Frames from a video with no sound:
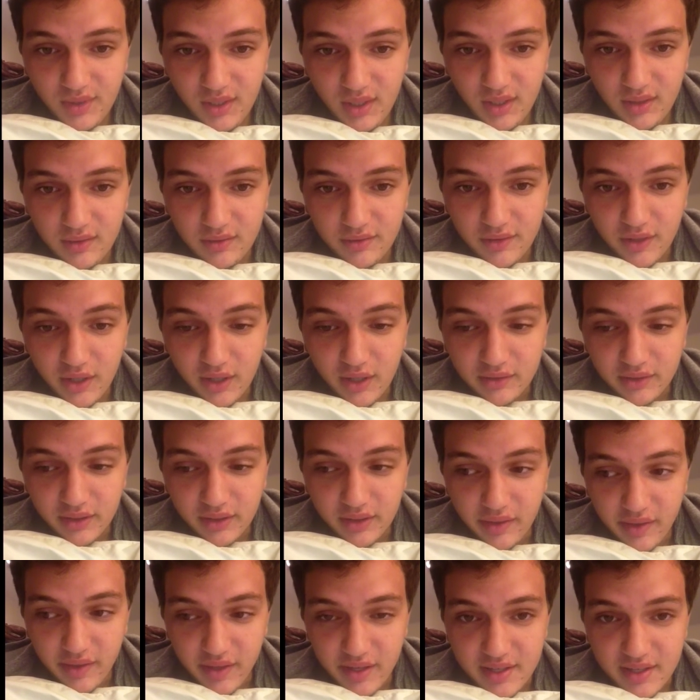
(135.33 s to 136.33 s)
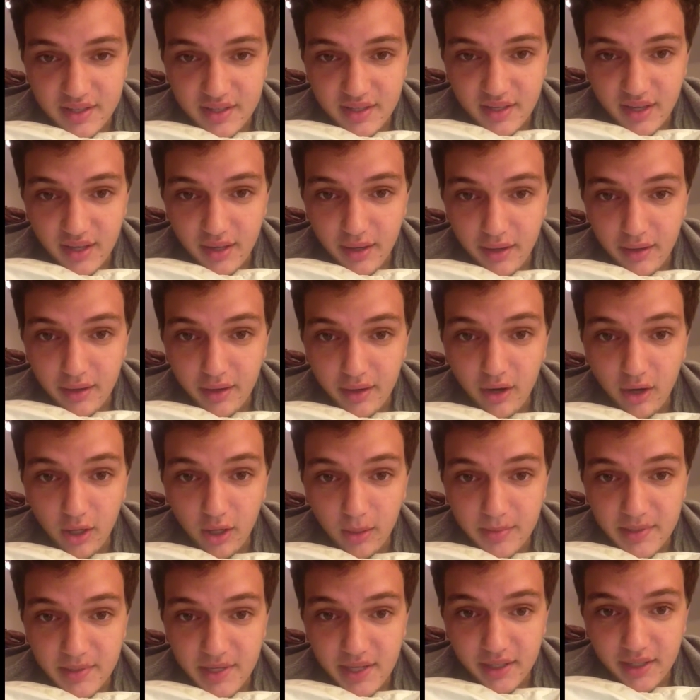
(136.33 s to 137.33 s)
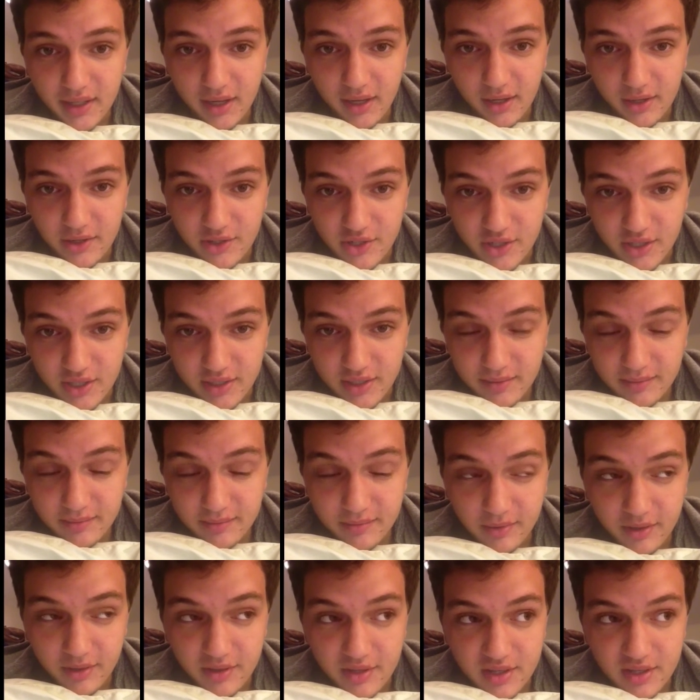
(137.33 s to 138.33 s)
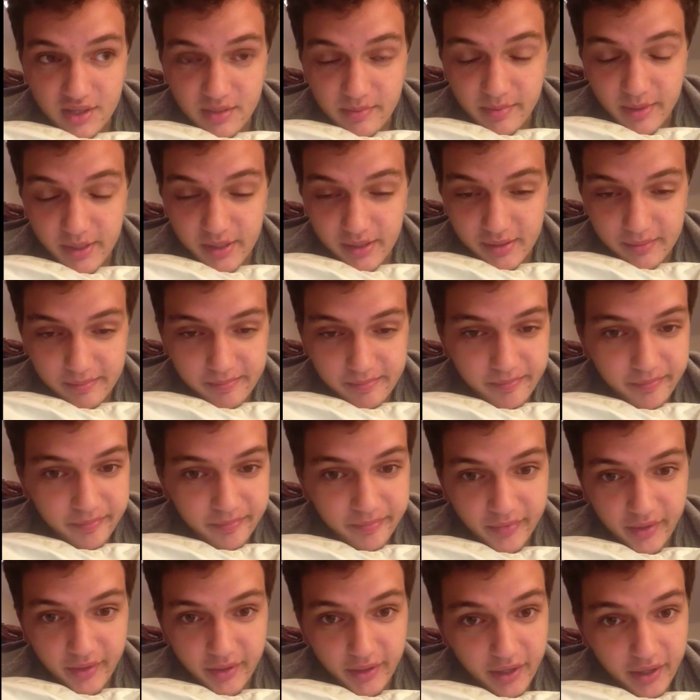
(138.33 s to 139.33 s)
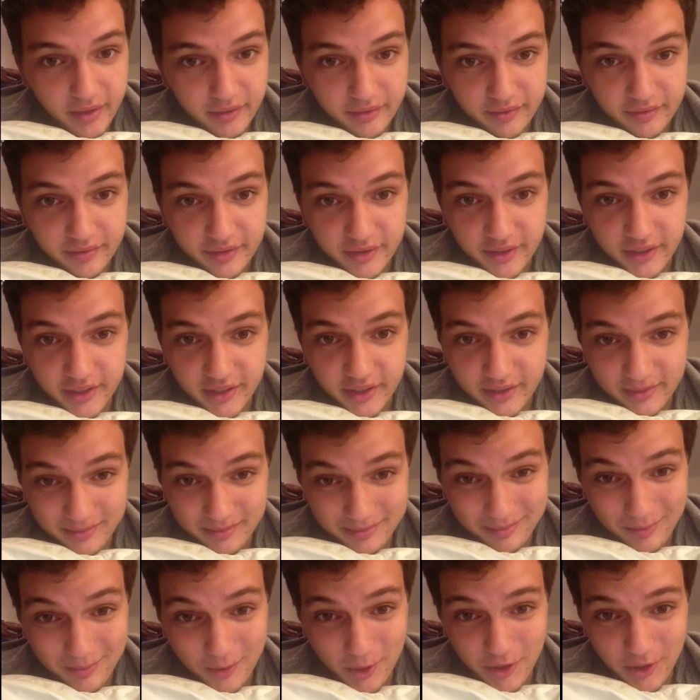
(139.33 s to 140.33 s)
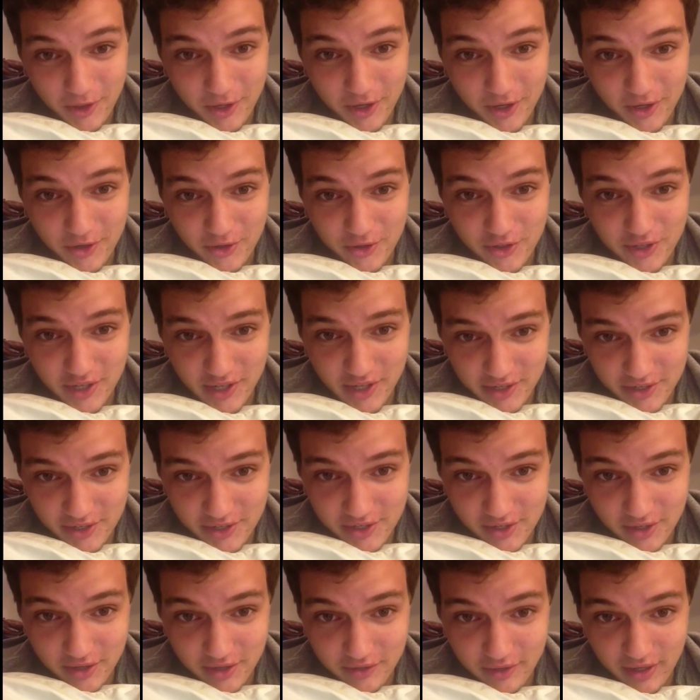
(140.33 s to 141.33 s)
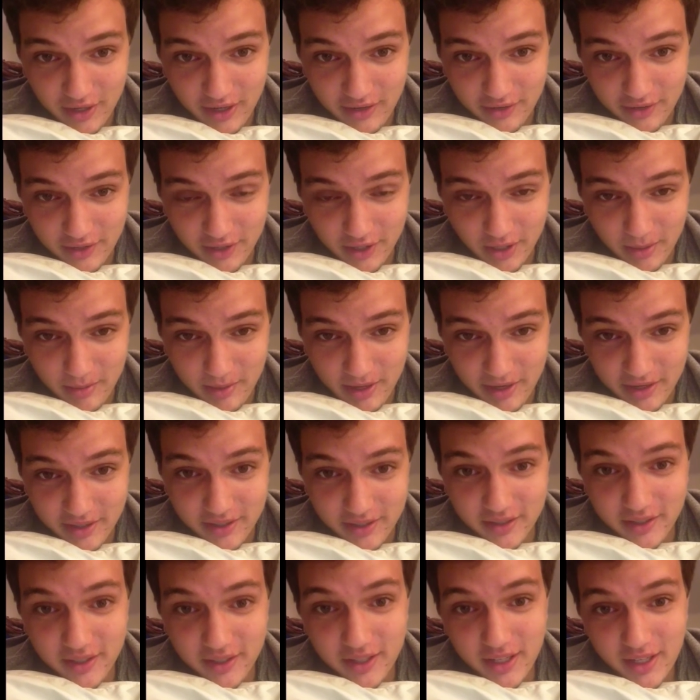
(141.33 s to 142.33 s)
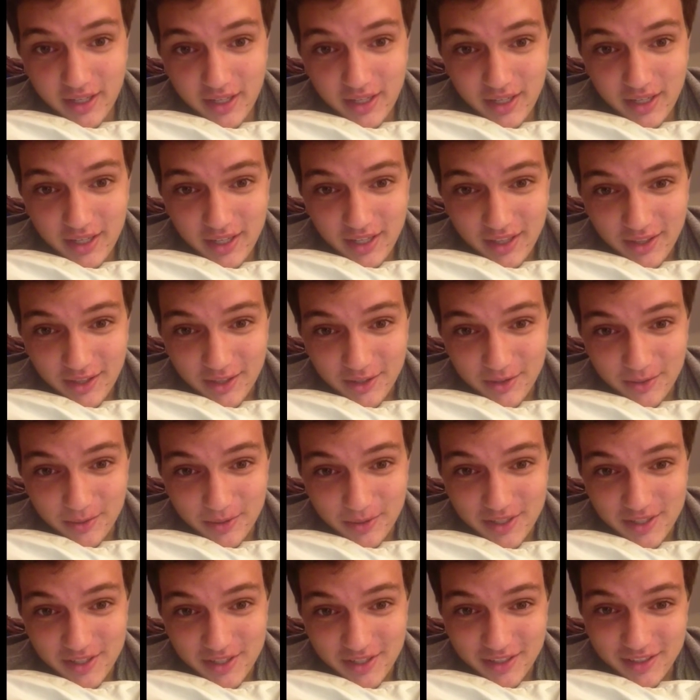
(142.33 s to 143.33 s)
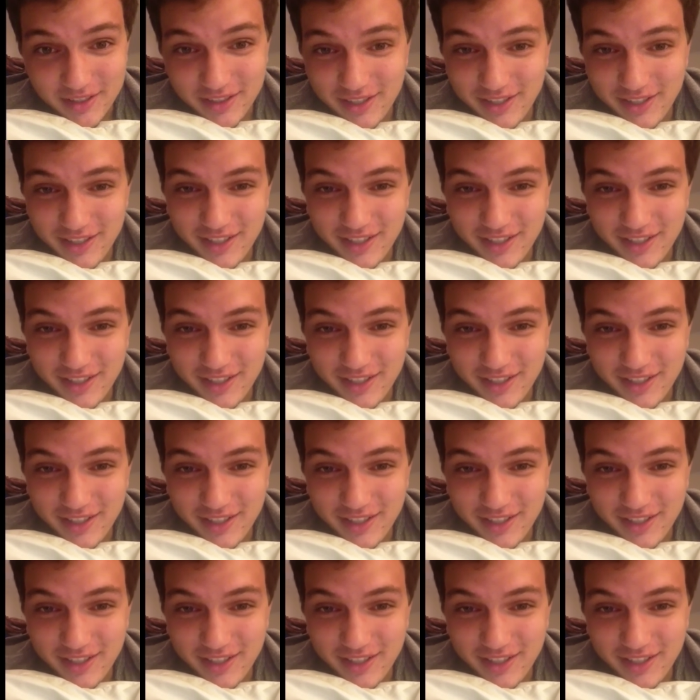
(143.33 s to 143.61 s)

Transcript: involving this and HAARP technology, which has been around for more than 100 years. So if you haven't heard about it, there's a reason.